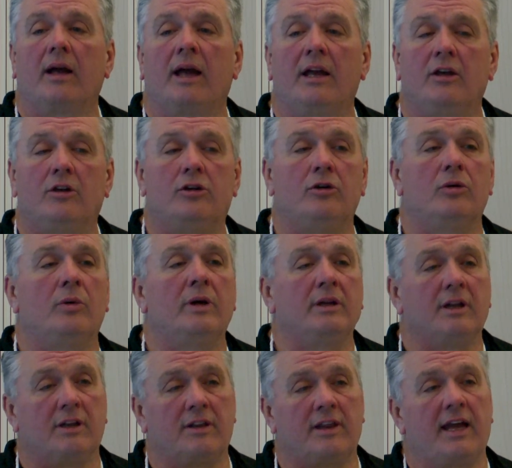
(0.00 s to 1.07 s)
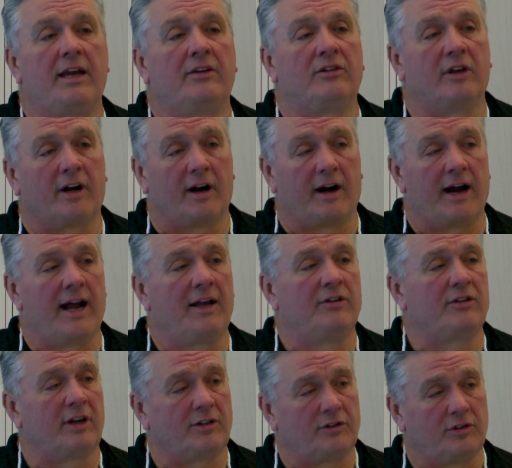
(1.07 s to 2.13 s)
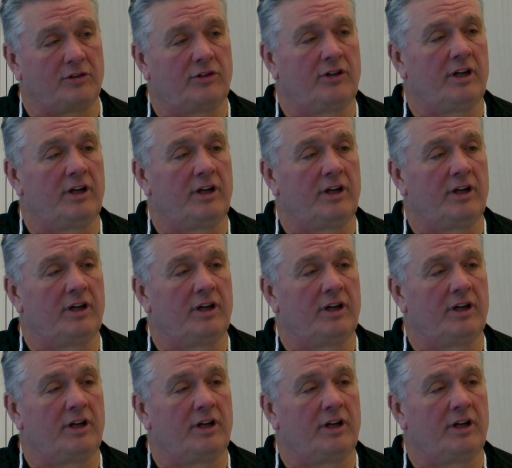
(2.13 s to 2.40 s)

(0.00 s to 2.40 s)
and doing the things that our ancestors